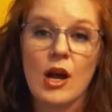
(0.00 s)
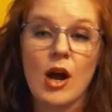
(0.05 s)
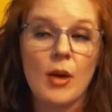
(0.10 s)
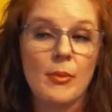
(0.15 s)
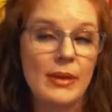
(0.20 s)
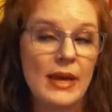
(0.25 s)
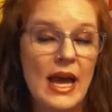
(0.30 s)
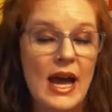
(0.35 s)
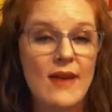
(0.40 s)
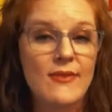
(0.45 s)
on
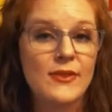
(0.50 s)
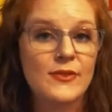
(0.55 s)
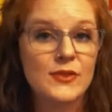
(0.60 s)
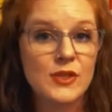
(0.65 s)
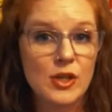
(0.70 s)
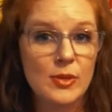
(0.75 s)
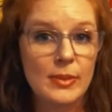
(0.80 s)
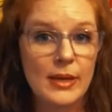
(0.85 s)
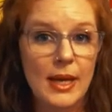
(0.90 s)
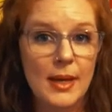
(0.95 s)
behalf of
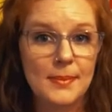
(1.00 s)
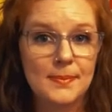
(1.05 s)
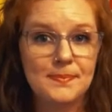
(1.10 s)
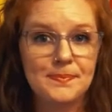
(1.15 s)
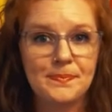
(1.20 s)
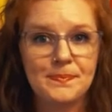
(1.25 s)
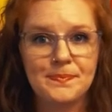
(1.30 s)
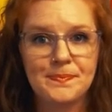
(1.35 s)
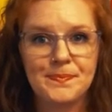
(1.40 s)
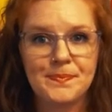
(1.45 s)
Serbia.
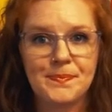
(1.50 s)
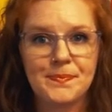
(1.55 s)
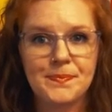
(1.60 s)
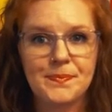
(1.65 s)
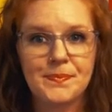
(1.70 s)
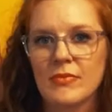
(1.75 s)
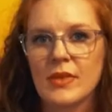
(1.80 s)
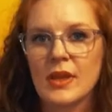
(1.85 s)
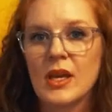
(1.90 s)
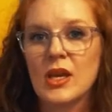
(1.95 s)

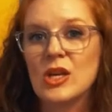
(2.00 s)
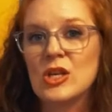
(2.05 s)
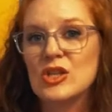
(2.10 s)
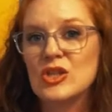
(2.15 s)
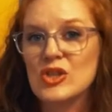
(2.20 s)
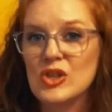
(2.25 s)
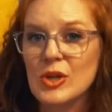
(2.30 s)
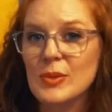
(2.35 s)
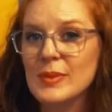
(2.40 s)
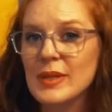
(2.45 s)

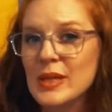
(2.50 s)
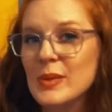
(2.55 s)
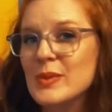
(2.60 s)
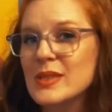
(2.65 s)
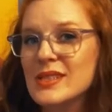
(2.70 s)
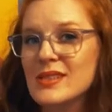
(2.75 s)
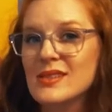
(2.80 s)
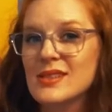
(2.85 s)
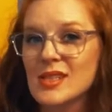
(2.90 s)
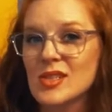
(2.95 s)
Germany was
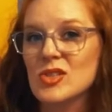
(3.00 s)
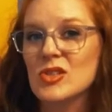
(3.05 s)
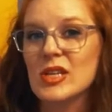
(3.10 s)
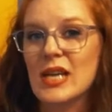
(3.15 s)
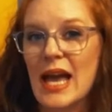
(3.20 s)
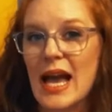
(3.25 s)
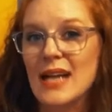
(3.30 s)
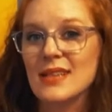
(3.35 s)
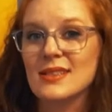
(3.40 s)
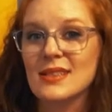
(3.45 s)
essentially
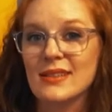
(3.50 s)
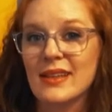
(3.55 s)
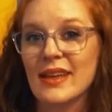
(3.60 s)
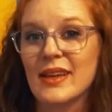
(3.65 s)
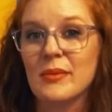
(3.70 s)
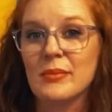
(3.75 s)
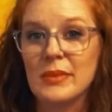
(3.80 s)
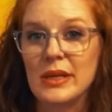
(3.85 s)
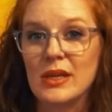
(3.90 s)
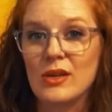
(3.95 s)
acting like
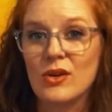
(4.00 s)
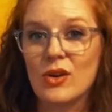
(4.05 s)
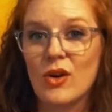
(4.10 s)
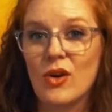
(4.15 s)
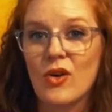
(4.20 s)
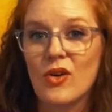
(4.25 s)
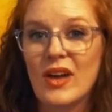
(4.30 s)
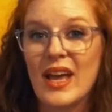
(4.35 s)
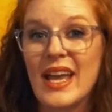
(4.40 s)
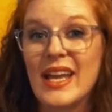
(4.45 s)
a mean
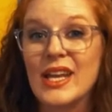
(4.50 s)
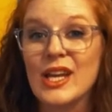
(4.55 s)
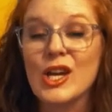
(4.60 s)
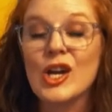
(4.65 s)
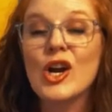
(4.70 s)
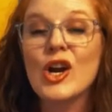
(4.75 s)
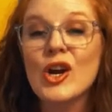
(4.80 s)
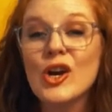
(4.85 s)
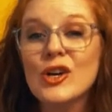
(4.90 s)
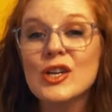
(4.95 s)
girl and
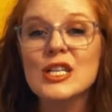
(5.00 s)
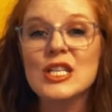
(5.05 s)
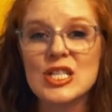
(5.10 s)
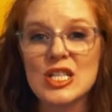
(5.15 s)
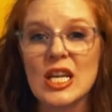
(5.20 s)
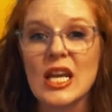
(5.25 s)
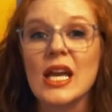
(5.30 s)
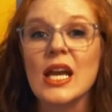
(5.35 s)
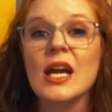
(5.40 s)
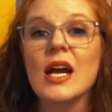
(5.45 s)

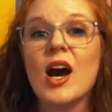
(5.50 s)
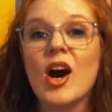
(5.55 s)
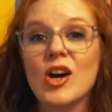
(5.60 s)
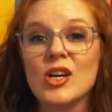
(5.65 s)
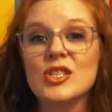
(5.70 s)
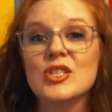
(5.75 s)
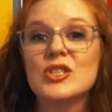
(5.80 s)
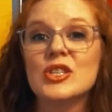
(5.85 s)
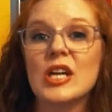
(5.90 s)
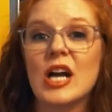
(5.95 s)
encouraging
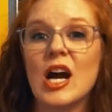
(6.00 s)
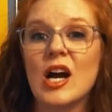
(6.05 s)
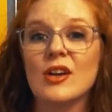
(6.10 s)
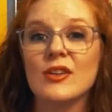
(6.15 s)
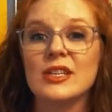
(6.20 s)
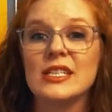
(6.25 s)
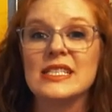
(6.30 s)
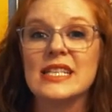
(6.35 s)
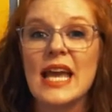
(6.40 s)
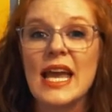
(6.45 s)

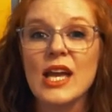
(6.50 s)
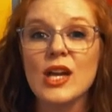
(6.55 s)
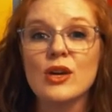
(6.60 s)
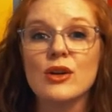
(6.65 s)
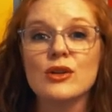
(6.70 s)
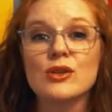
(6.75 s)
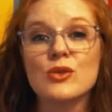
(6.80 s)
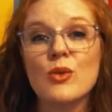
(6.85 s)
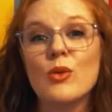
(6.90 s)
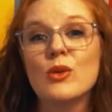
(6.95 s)
Austria-Hungary's
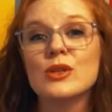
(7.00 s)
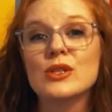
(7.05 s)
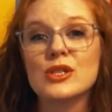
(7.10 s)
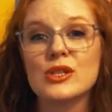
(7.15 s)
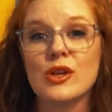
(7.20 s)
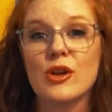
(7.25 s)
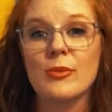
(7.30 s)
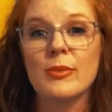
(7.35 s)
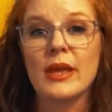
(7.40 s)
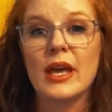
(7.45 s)
anger towards
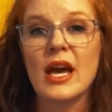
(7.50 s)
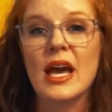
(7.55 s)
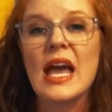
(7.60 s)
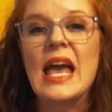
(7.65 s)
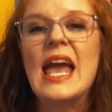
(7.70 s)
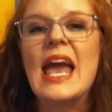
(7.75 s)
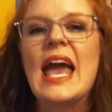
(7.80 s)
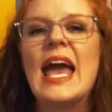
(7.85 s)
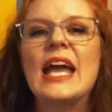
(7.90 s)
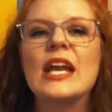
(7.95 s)
Serbia
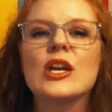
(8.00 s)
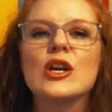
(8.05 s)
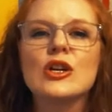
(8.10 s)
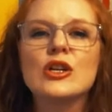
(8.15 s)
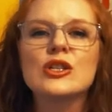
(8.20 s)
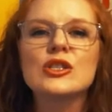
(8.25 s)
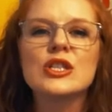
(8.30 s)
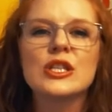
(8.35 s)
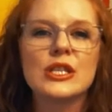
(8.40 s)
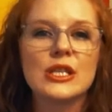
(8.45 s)
and
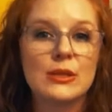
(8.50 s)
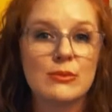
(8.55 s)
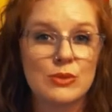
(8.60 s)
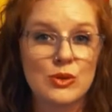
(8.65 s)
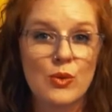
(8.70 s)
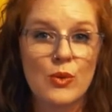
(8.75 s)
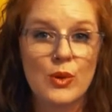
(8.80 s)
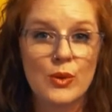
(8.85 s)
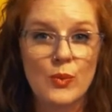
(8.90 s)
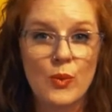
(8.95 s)
urging them
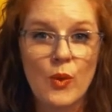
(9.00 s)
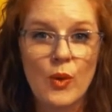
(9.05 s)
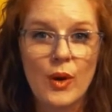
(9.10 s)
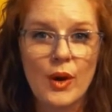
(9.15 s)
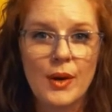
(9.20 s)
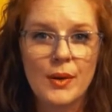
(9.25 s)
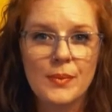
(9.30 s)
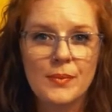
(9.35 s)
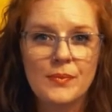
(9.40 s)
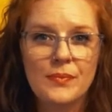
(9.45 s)
toward
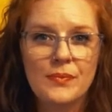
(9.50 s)
war.